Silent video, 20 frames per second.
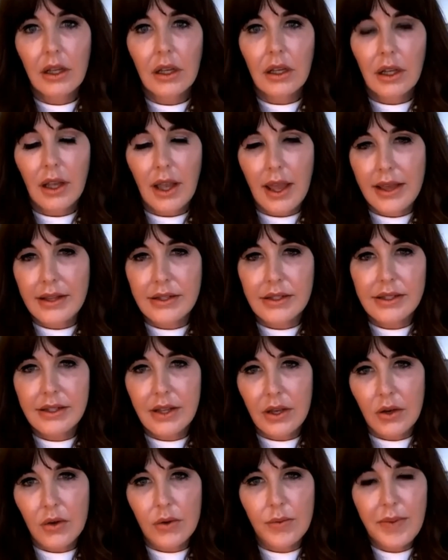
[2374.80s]
And
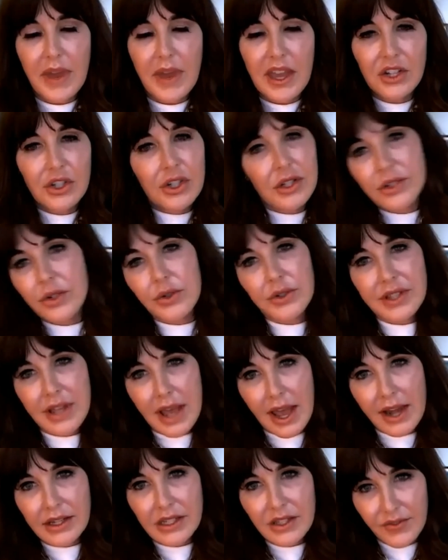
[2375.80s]
so patients are
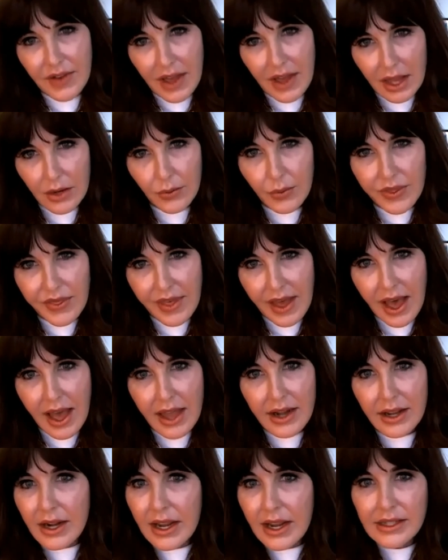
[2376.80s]
satisfied with
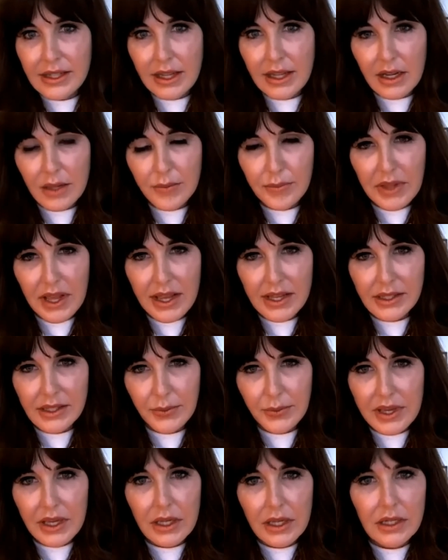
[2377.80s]
that. And I said, and plus
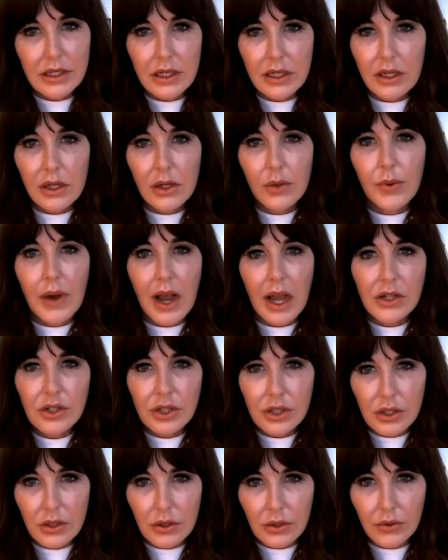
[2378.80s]
we continue to watch
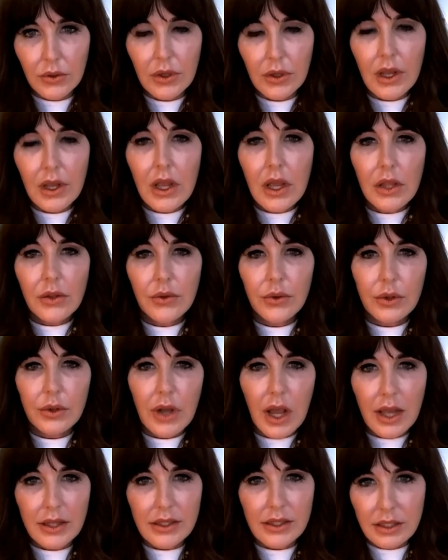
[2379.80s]
you through
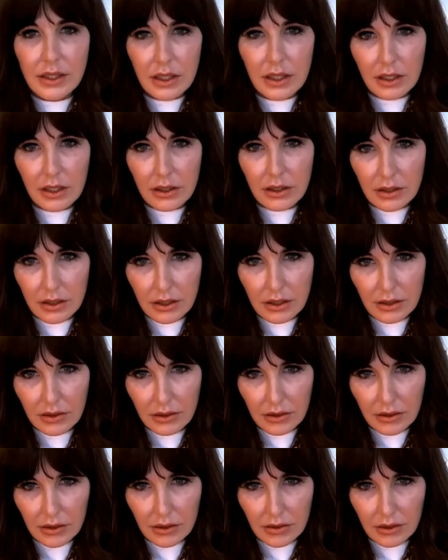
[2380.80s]
constant
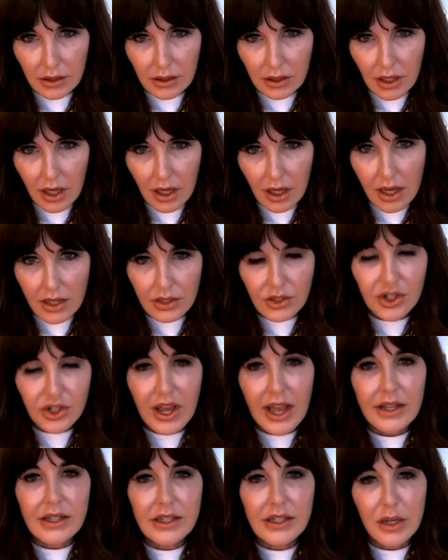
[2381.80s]

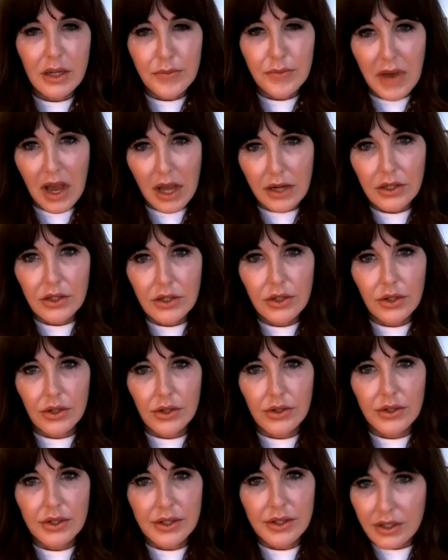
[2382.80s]
checks and
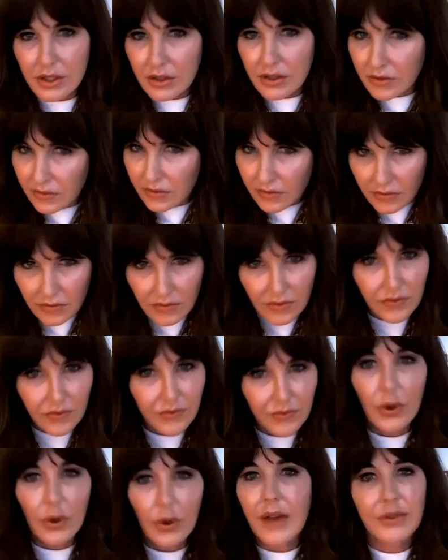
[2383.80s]
monitors
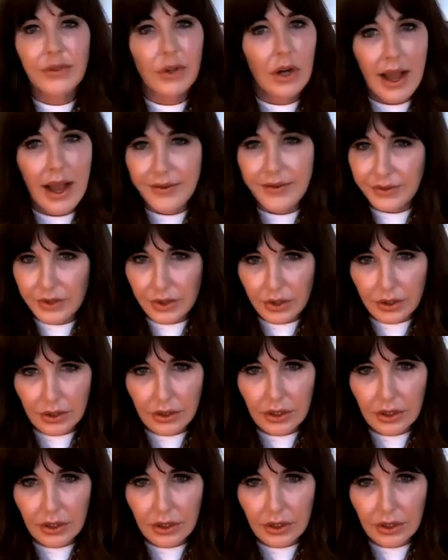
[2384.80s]
forever after.